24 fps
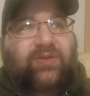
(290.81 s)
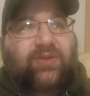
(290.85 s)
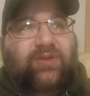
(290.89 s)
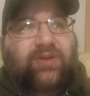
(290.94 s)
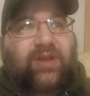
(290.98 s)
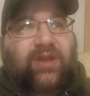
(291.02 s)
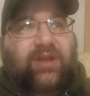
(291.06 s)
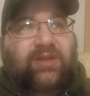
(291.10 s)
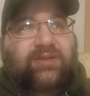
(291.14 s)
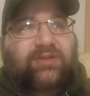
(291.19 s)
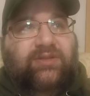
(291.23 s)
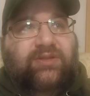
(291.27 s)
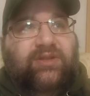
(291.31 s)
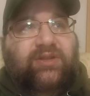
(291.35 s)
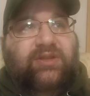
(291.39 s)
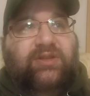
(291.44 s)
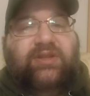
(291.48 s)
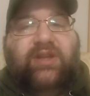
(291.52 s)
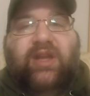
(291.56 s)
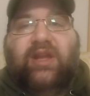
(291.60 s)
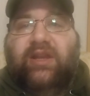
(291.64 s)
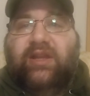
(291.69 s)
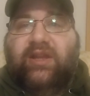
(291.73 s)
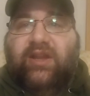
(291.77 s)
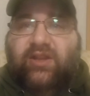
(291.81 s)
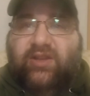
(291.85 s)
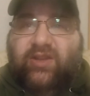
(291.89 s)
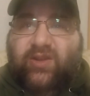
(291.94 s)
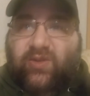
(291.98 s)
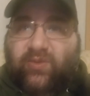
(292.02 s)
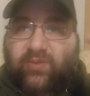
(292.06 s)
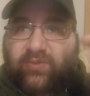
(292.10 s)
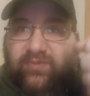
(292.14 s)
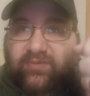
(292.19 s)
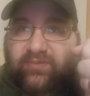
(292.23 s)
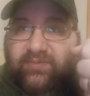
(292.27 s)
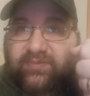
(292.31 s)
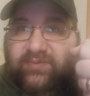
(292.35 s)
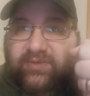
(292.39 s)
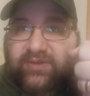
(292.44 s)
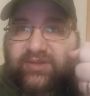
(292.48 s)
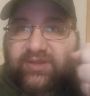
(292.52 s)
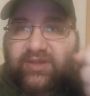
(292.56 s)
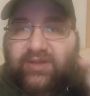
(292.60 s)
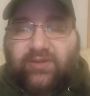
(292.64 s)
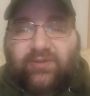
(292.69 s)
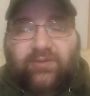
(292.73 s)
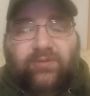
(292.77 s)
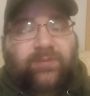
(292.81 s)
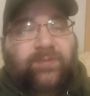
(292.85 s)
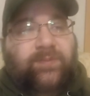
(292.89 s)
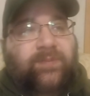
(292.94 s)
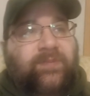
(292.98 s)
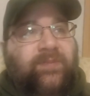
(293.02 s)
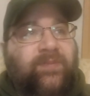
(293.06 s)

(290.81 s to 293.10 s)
her guests, she's got like a little sickle.